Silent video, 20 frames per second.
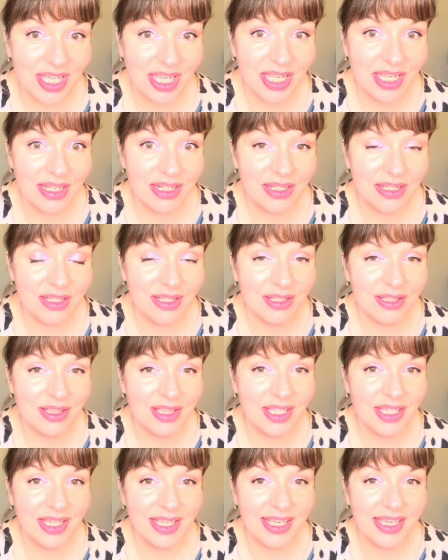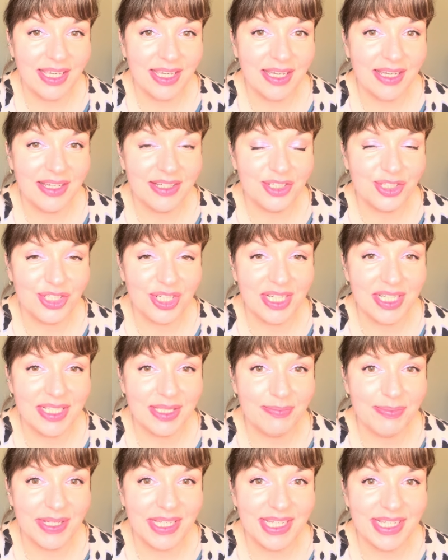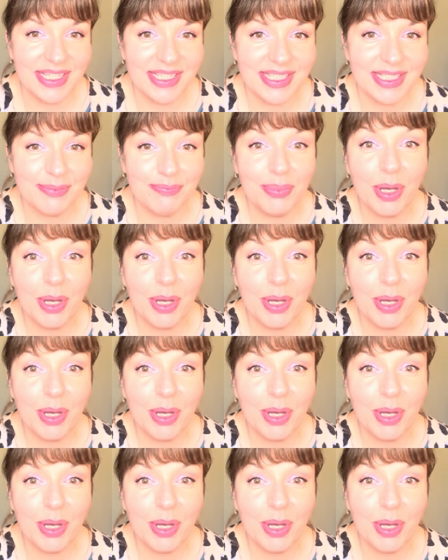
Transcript: in the Shakespeare's